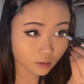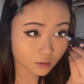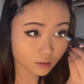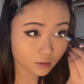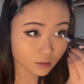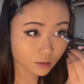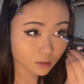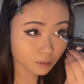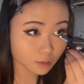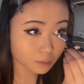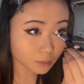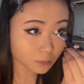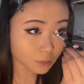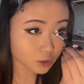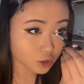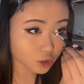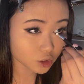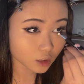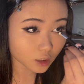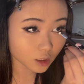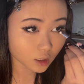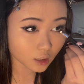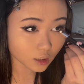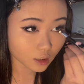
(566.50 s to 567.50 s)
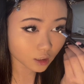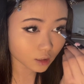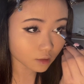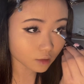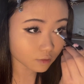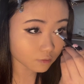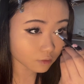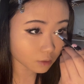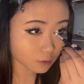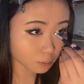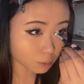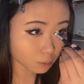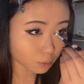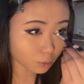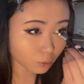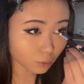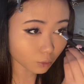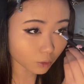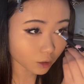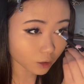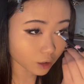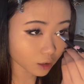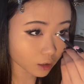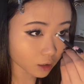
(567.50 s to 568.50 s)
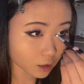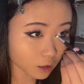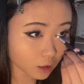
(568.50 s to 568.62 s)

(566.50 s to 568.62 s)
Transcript: smudge it even more.